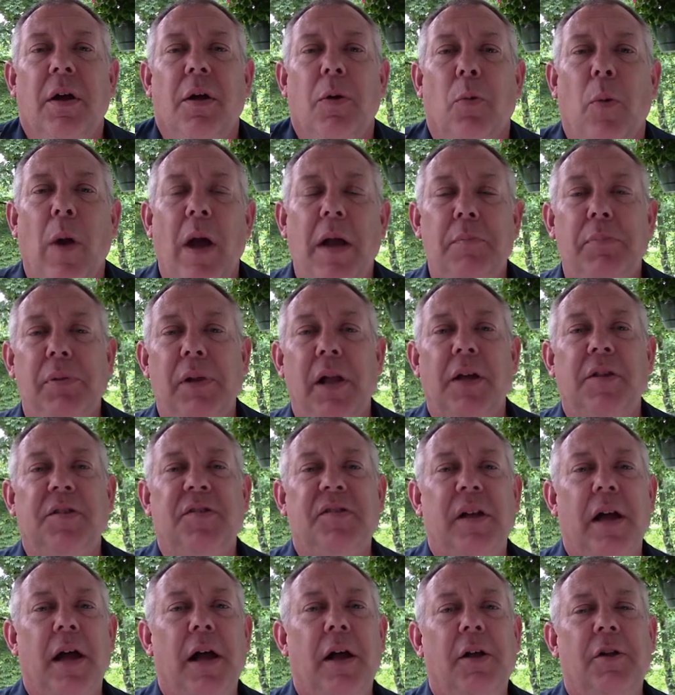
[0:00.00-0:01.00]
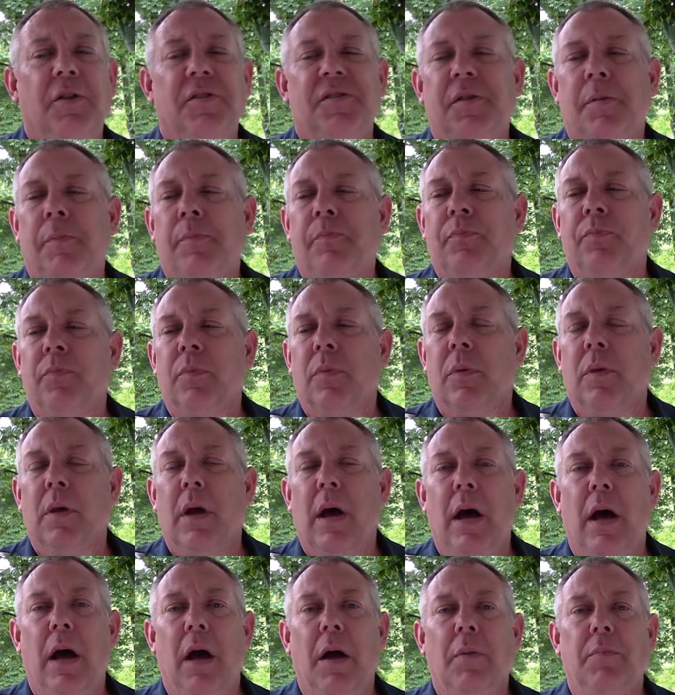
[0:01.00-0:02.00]
red blood cells,
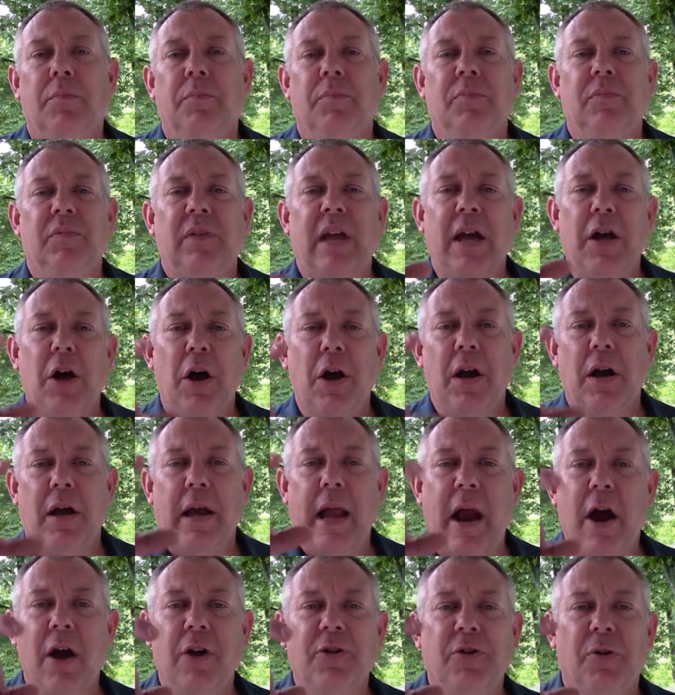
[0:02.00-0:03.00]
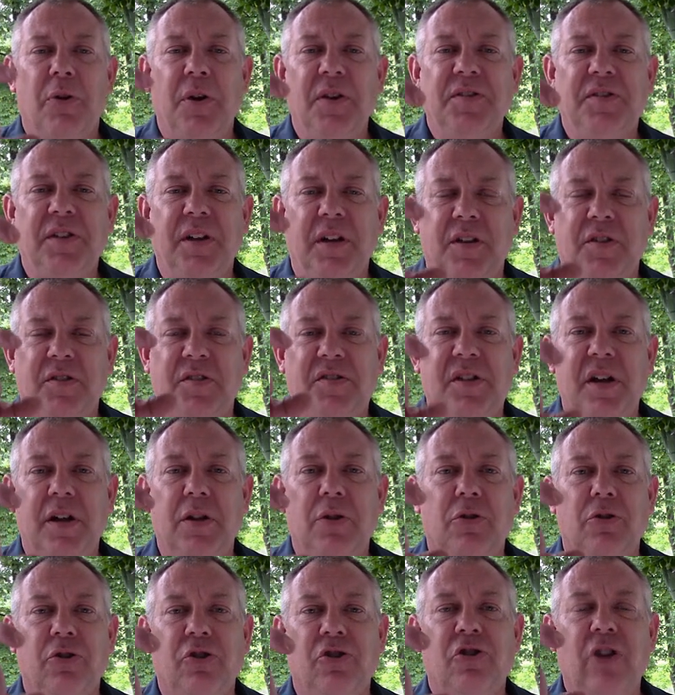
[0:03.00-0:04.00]
um, take on a characteristic
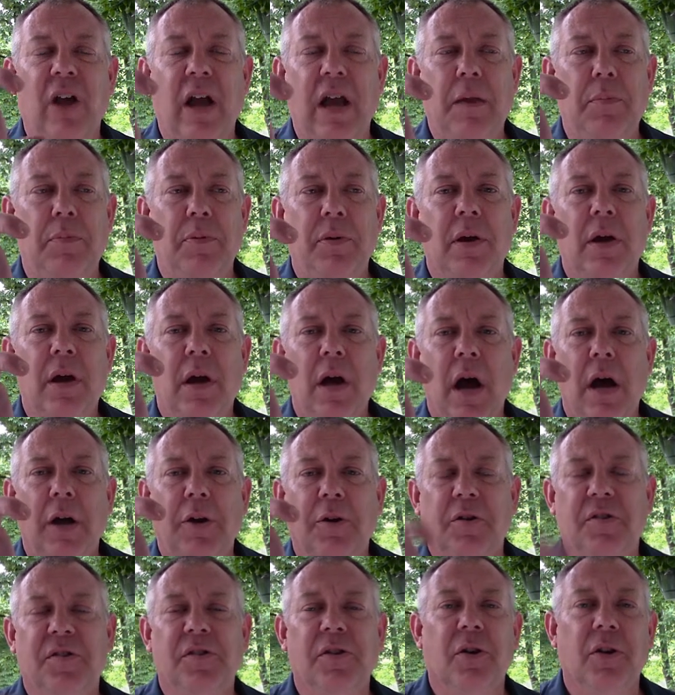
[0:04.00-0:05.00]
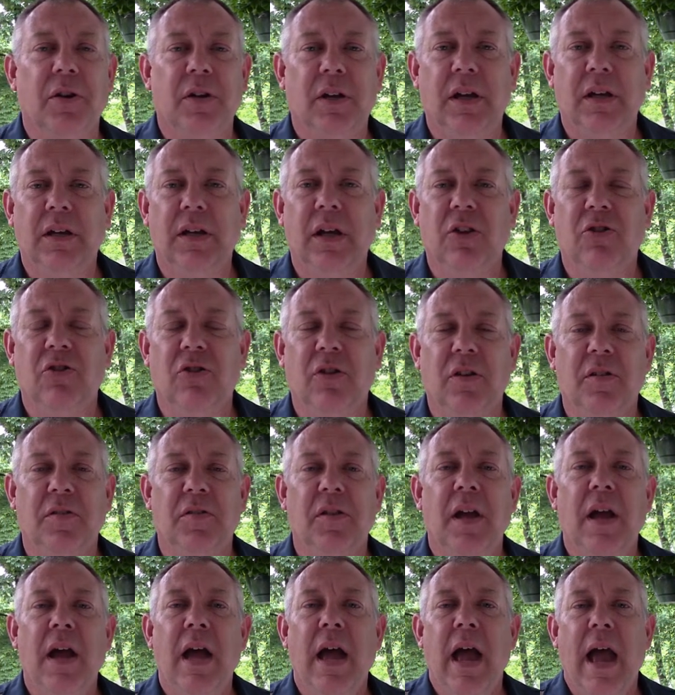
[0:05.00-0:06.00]
sickle shape under certain
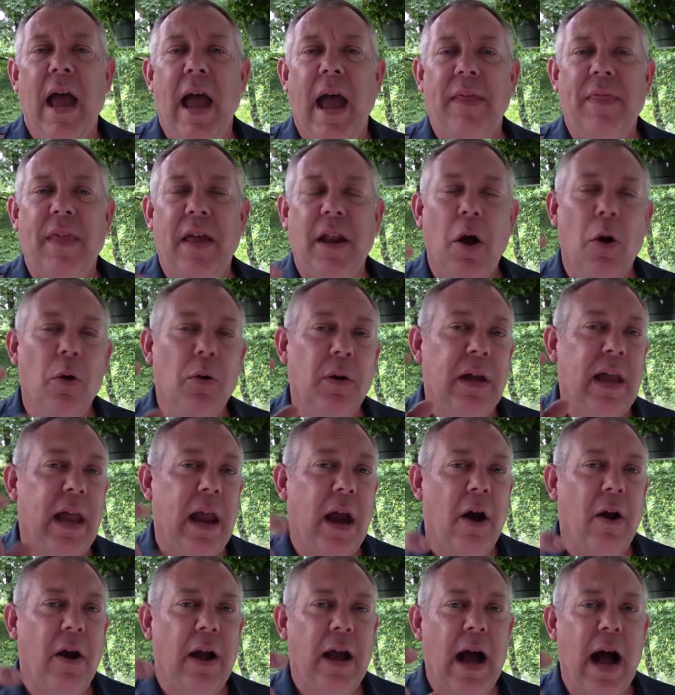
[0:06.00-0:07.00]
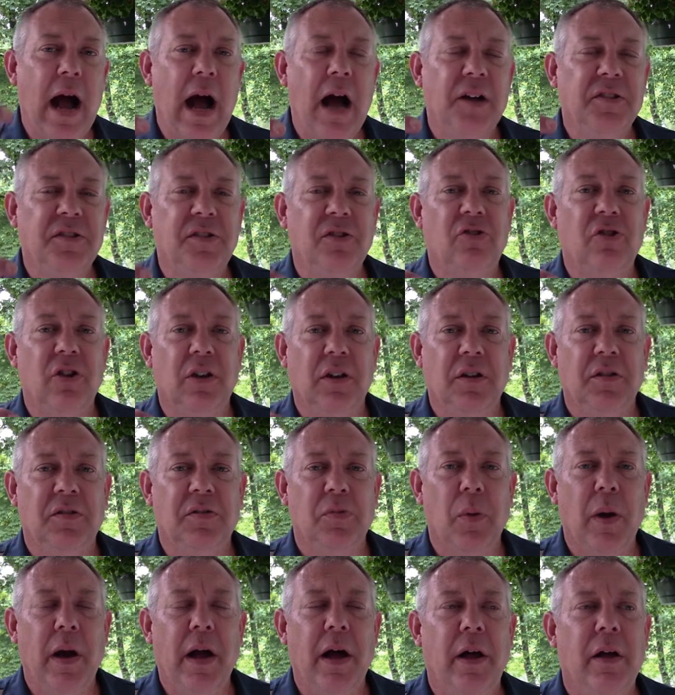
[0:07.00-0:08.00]
conditions, and they don't carry oxygen as
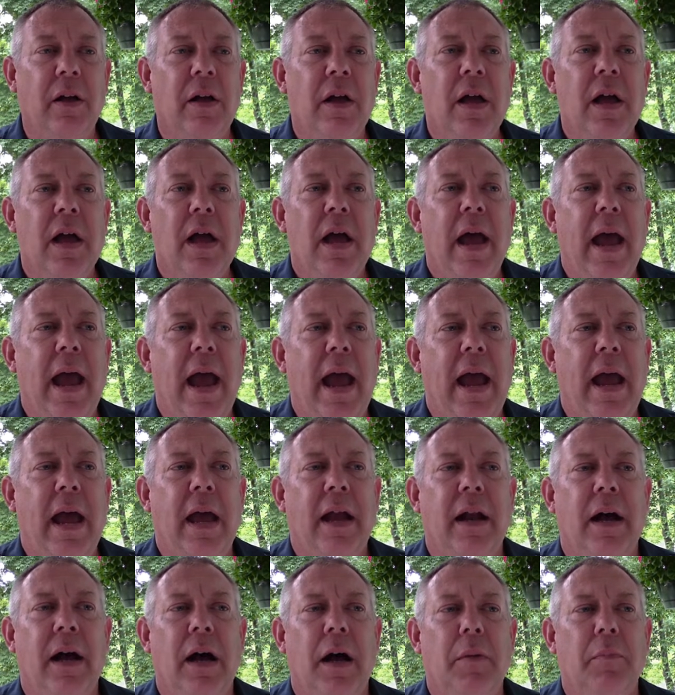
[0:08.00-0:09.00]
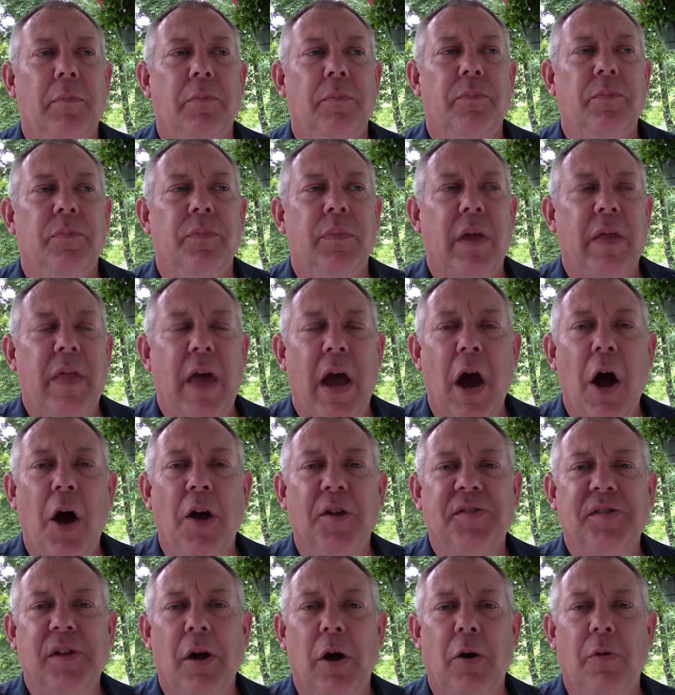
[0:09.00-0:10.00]
well. And um, they
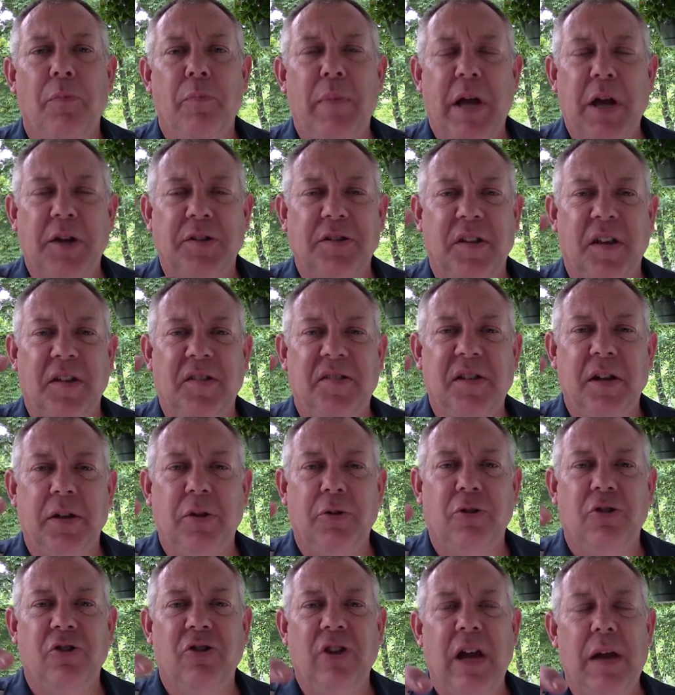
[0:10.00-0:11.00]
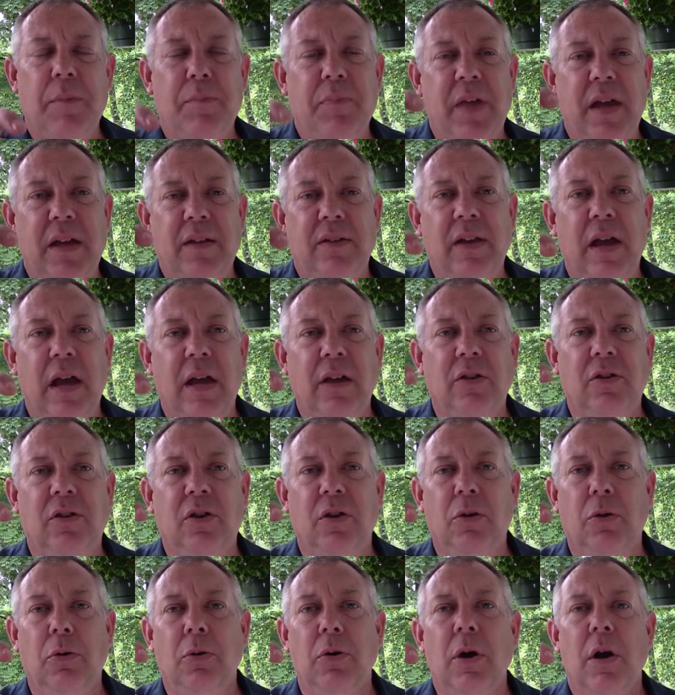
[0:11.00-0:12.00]
also, because of that sickle shape, they tend
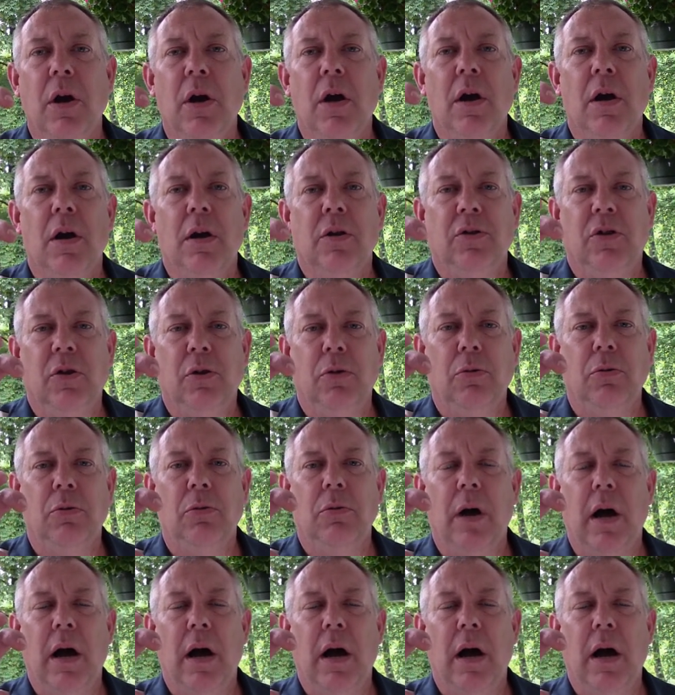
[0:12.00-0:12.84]
to to